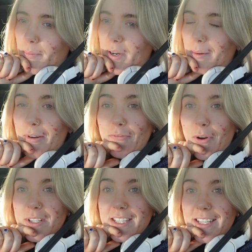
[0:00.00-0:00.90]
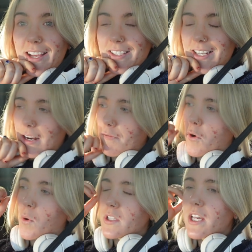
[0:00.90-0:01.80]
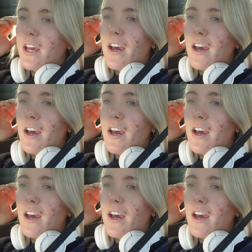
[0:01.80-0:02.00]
But I'm looking forward to seeing lots of little foals.